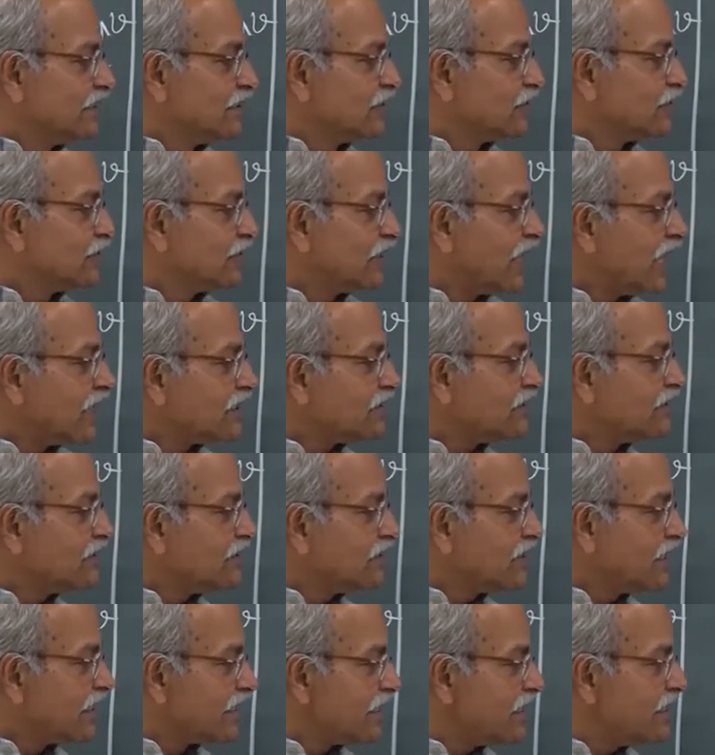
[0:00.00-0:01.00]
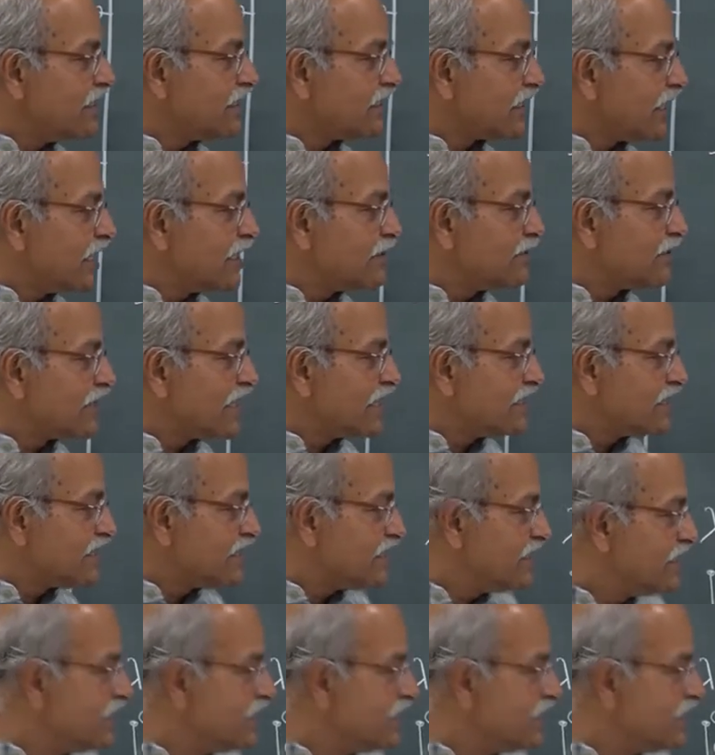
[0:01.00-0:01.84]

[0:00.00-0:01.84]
So, that current I am writing